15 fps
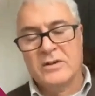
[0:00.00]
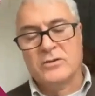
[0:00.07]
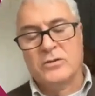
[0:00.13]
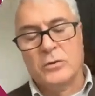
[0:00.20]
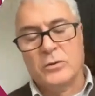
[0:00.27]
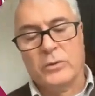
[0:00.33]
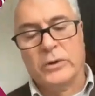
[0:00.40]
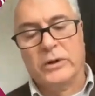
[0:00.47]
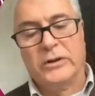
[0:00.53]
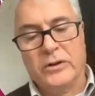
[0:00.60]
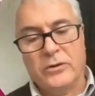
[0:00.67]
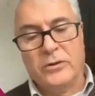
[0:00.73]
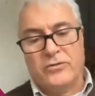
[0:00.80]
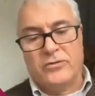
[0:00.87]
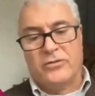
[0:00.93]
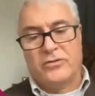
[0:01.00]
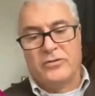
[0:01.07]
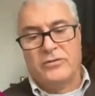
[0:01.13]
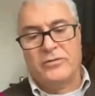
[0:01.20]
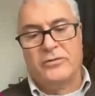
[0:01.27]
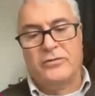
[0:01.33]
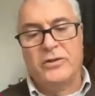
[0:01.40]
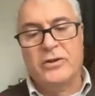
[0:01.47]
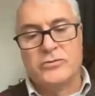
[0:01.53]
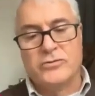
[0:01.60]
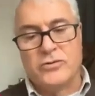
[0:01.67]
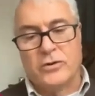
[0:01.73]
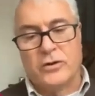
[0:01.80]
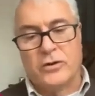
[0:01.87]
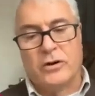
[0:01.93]
to reduce
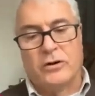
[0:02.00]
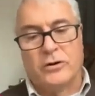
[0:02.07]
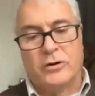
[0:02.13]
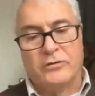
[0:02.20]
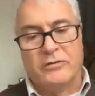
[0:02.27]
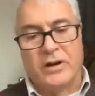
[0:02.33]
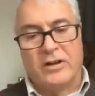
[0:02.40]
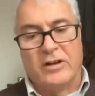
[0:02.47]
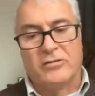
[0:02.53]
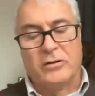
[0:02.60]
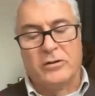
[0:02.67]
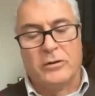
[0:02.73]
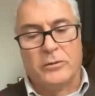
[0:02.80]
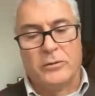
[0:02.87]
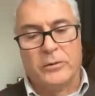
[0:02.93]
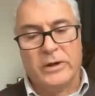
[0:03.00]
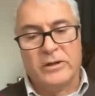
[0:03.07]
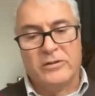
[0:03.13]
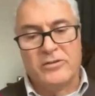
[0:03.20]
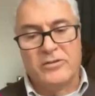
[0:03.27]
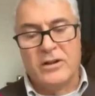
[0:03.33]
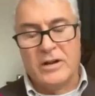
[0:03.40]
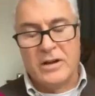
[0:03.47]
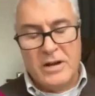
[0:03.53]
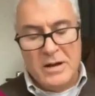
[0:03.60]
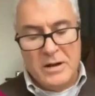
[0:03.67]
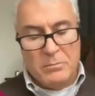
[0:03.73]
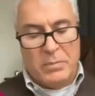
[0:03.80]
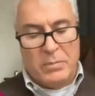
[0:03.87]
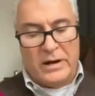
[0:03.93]
future cardiovascular risk
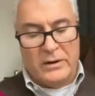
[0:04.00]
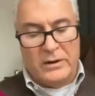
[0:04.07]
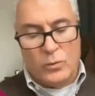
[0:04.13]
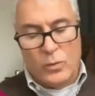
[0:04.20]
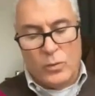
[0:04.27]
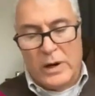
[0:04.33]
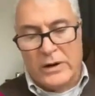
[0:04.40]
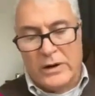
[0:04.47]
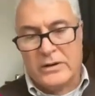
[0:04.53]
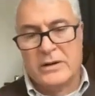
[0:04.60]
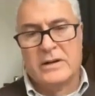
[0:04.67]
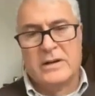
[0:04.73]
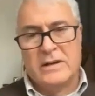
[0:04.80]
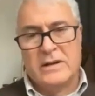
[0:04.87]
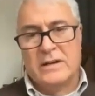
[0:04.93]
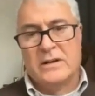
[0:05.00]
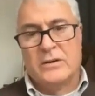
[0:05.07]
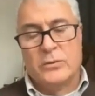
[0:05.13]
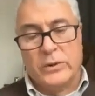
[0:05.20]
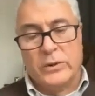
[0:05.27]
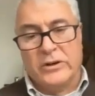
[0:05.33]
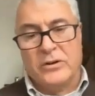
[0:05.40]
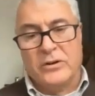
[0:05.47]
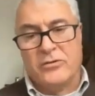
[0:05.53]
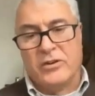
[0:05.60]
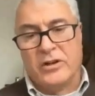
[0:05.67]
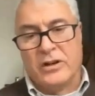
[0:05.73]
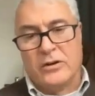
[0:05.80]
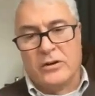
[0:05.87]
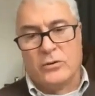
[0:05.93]
by one,
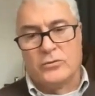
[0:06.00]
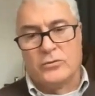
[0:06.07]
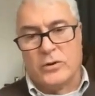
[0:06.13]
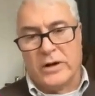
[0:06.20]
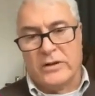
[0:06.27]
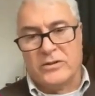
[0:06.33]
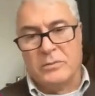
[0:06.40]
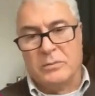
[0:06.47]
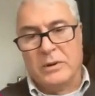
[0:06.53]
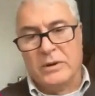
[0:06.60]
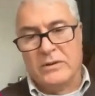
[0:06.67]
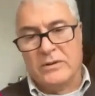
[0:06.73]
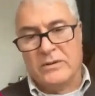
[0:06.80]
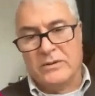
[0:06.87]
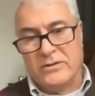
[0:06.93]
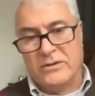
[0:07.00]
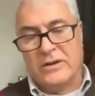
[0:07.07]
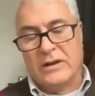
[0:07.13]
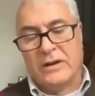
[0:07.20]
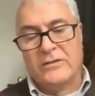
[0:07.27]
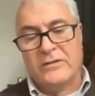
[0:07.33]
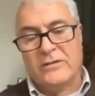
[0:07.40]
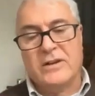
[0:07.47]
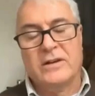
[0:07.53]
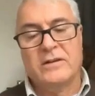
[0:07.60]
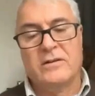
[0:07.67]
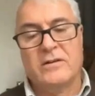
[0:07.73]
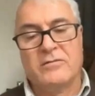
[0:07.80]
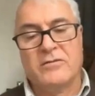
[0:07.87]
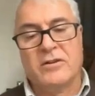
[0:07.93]
reducing contractility
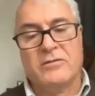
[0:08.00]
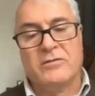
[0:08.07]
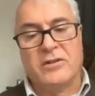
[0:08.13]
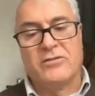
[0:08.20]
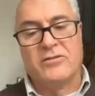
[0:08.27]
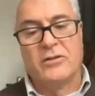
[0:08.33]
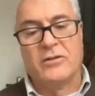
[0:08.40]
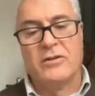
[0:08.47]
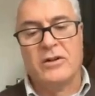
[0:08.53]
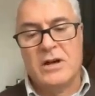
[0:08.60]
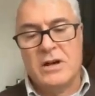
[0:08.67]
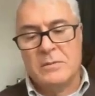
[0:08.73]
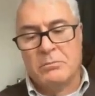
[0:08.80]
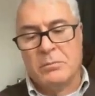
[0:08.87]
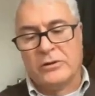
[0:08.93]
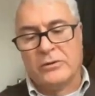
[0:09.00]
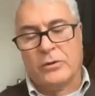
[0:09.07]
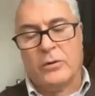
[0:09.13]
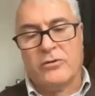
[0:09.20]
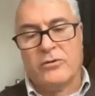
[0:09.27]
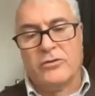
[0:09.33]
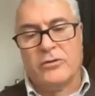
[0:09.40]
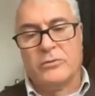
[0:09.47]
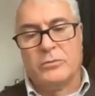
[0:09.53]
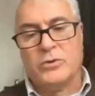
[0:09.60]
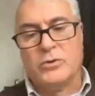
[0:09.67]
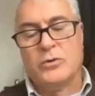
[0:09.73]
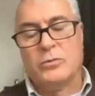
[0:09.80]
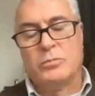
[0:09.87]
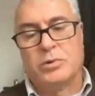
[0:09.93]
of the vessel, but also
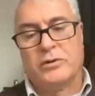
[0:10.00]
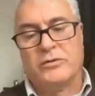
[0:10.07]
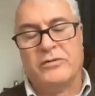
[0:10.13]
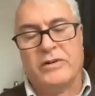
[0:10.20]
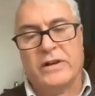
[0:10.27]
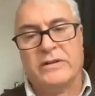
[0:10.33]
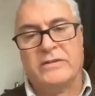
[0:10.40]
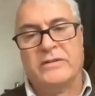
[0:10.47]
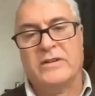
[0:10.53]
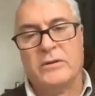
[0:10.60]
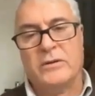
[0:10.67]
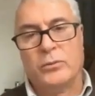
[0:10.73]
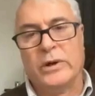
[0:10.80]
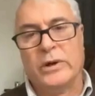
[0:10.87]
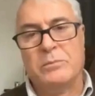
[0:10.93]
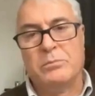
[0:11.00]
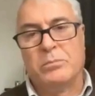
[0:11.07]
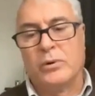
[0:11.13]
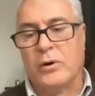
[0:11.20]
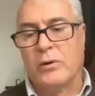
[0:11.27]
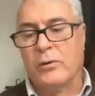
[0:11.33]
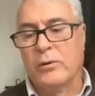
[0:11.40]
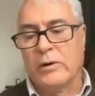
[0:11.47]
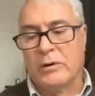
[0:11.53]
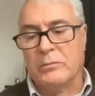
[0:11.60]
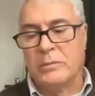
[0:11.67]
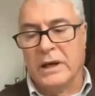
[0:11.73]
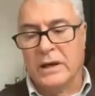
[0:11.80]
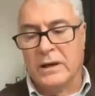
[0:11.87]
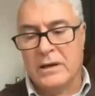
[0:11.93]
to prevent the reprogramming
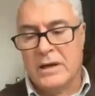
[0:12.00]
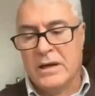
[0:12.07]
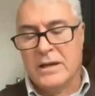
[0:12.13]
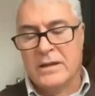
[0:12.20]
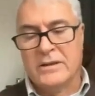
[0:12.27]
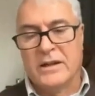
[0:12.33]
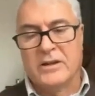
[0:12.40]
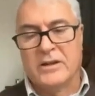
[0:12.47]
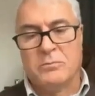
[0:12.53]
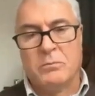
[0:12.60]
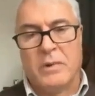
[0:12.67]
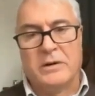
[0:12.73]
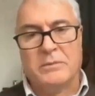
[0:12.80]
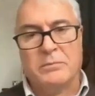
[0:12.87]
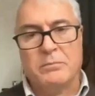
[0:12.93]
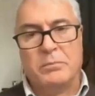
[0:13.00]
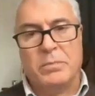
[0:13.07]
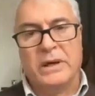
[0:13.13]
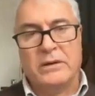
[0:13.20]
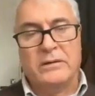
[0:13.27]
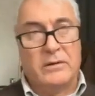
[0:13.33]
that might be